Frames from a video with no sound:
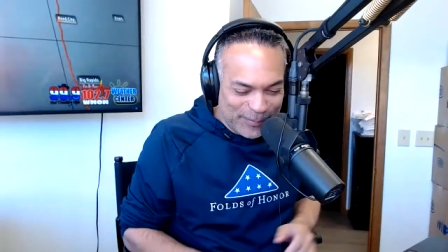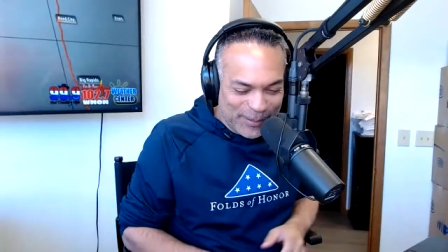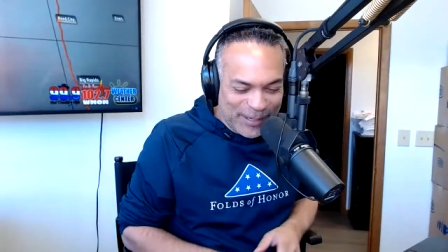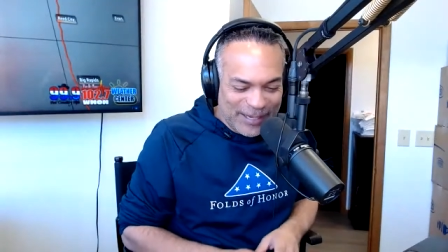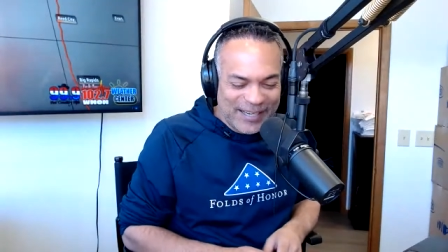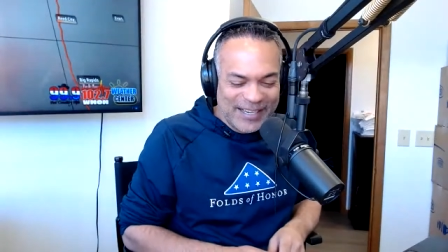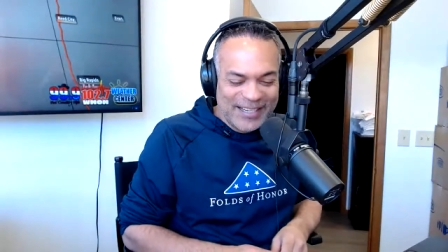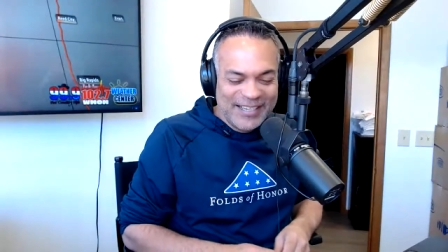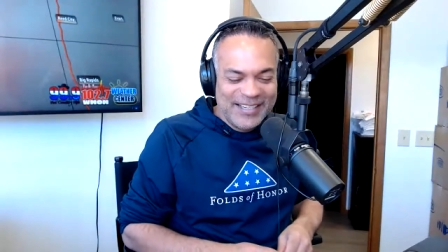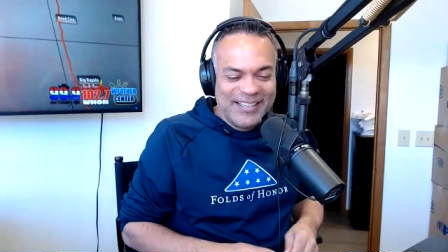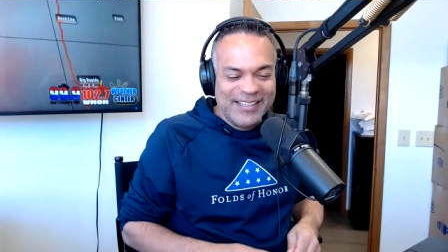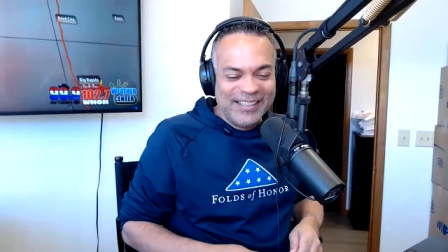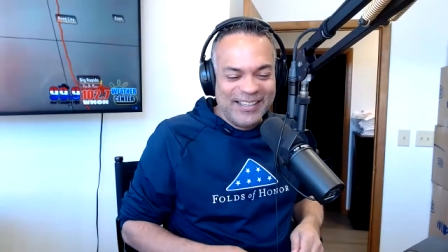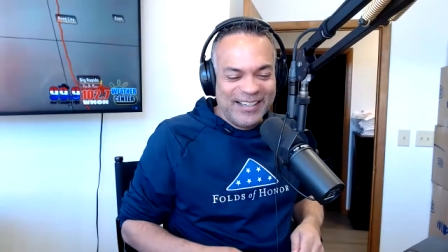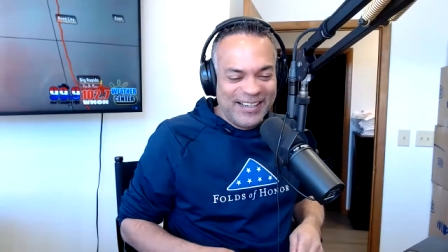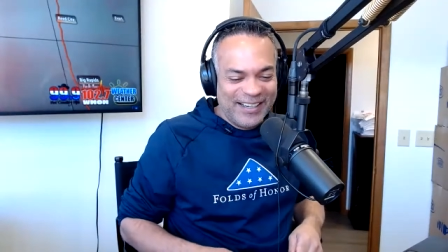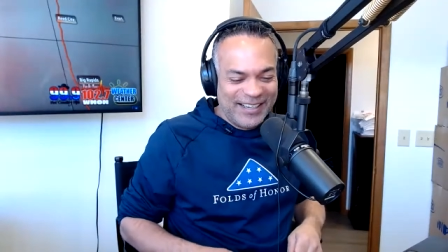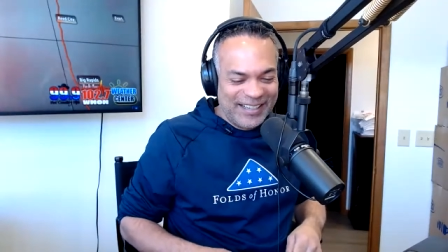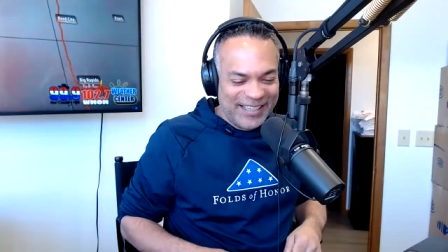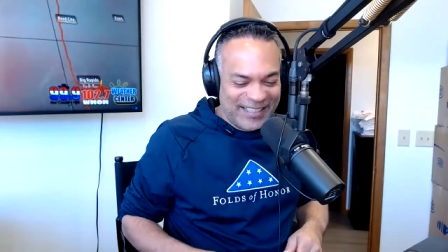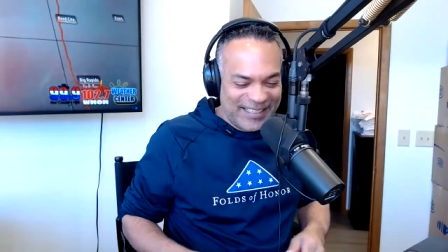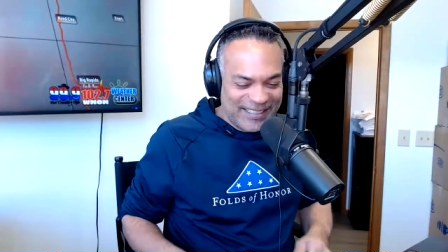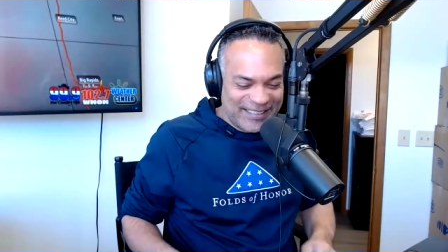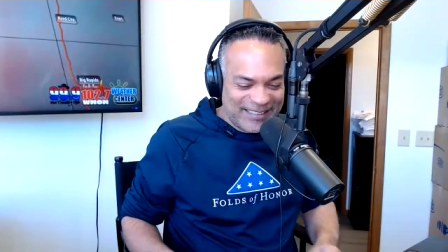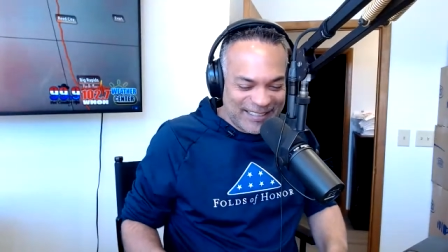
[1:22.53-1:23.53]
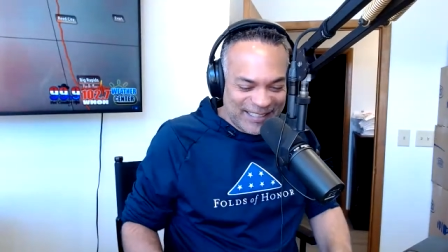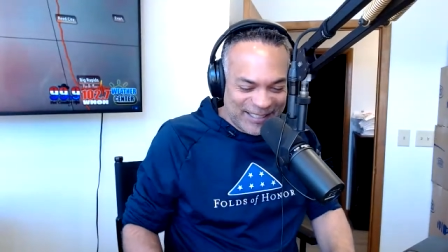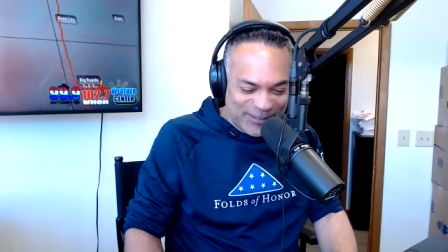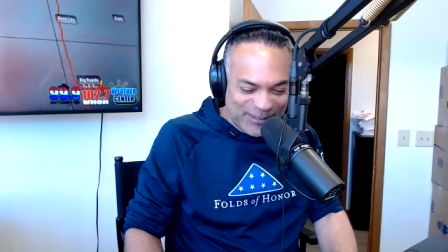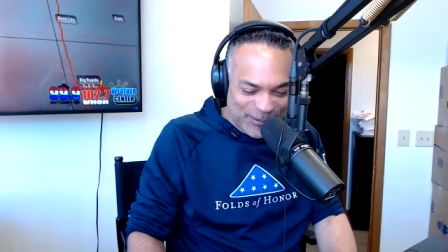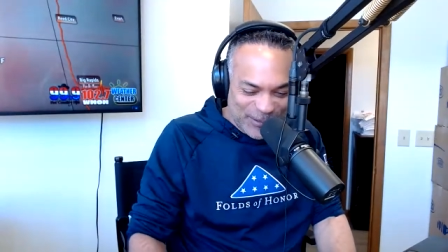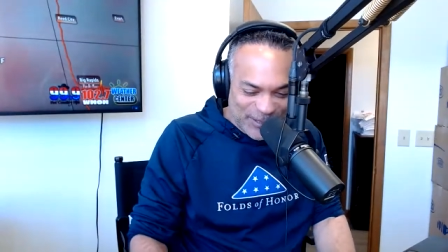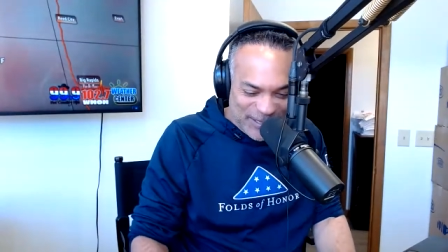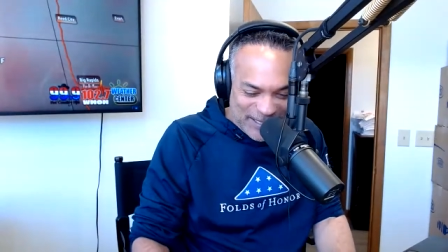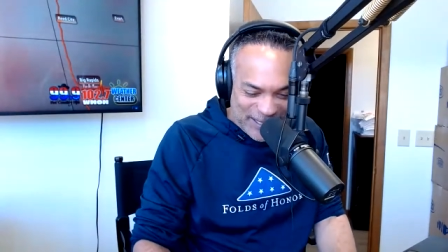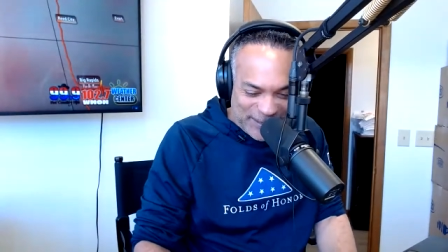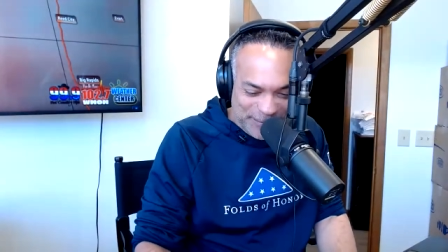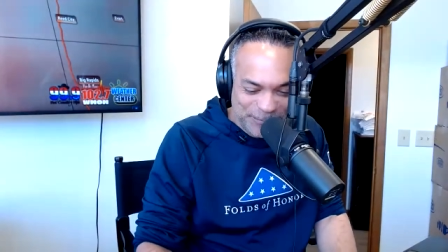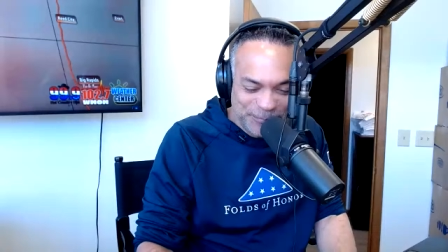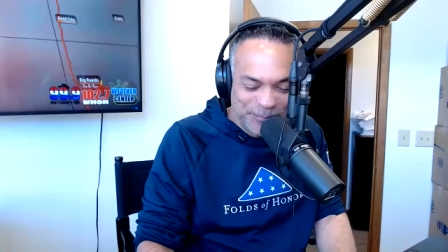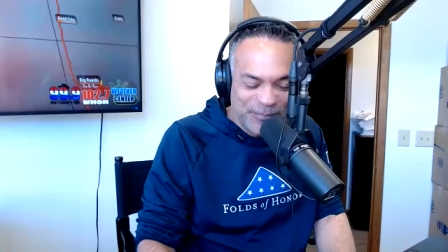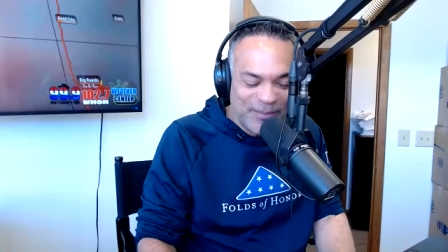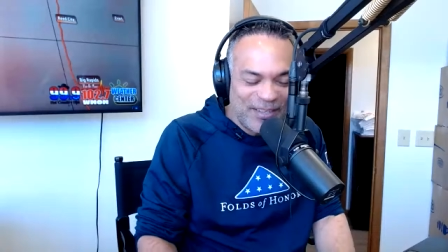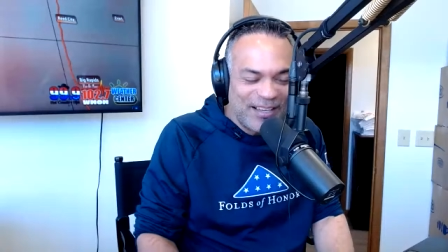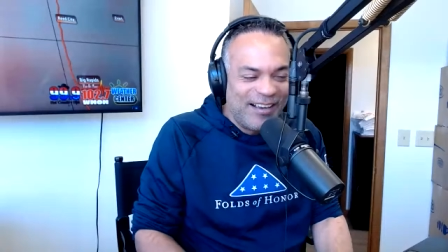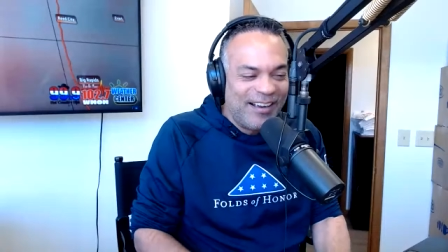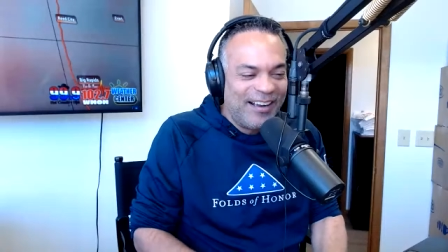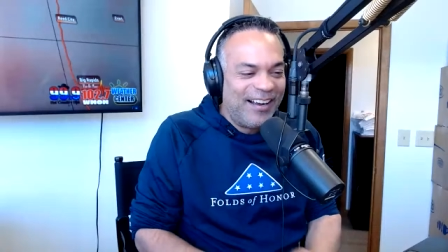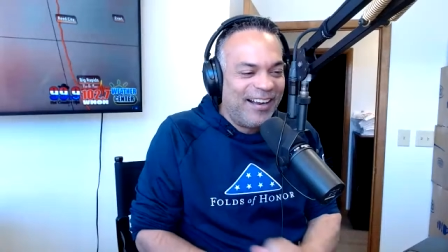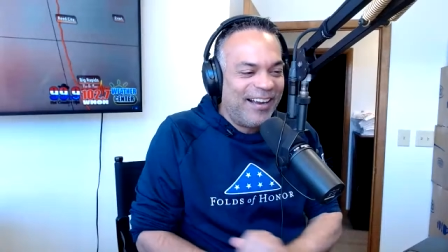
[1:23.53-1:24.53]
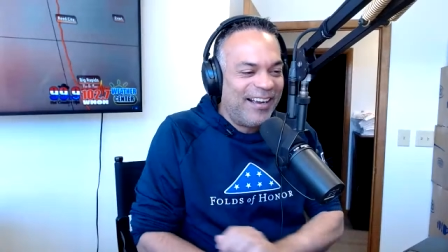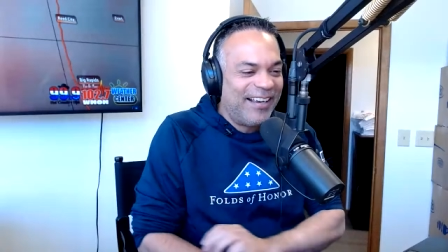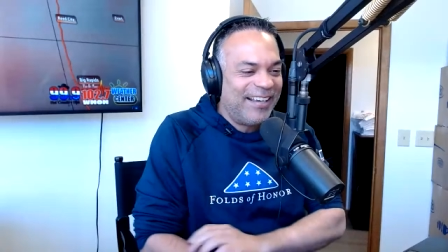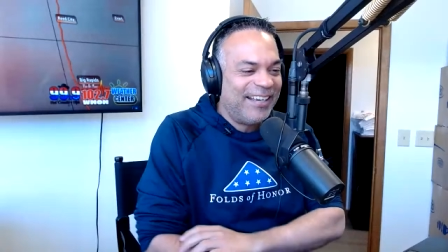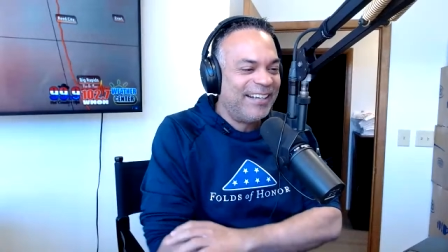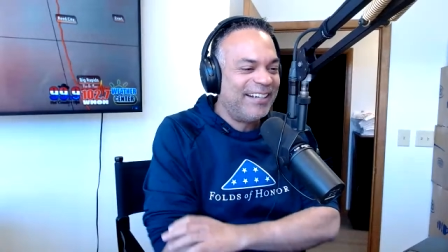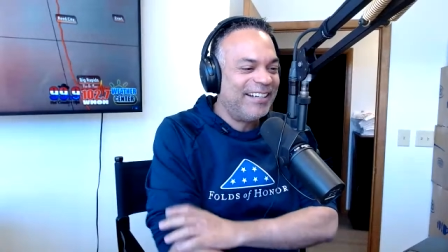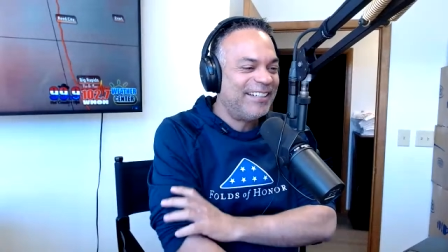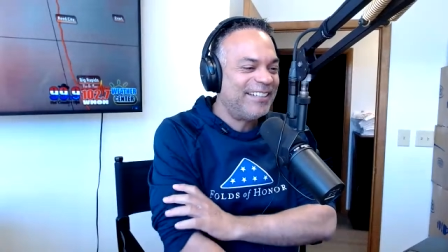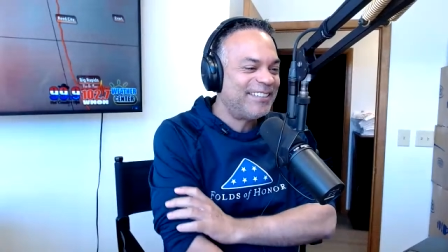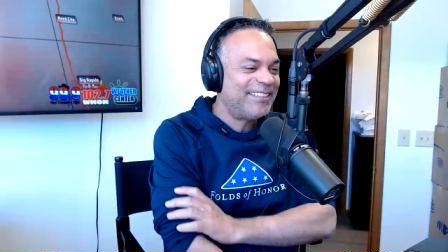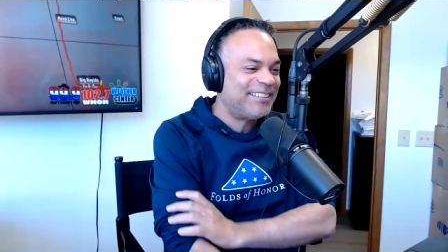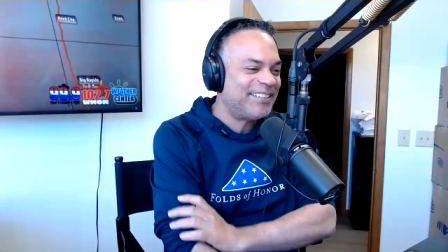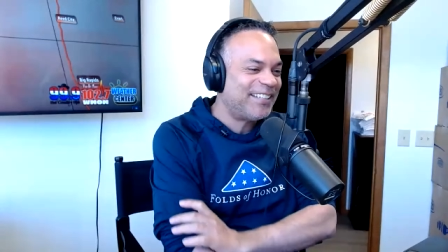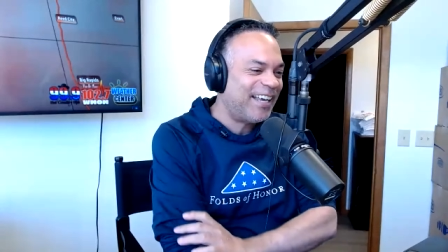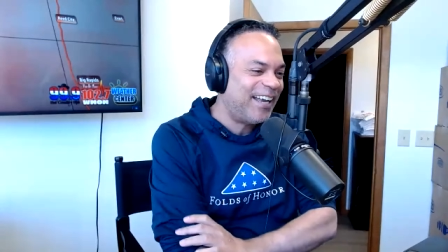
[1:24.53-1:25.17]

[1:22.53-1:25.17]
But it's interesting. It is.